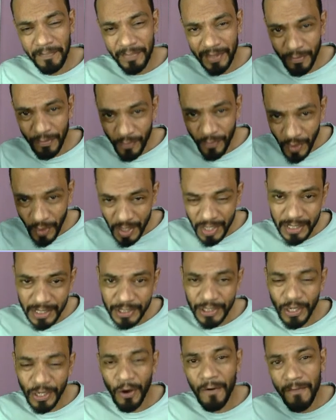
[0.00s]
the
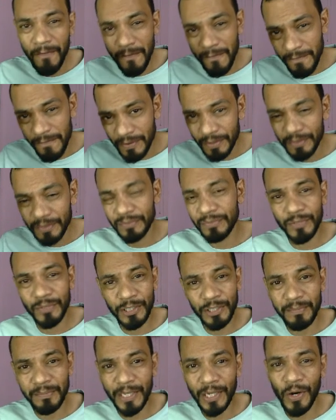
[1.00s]
world of what
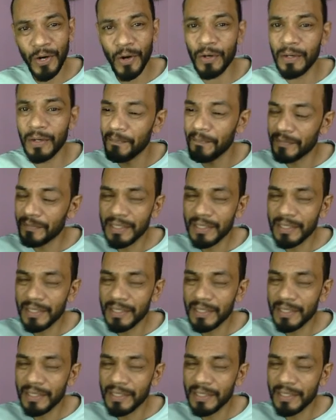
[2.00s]
you may call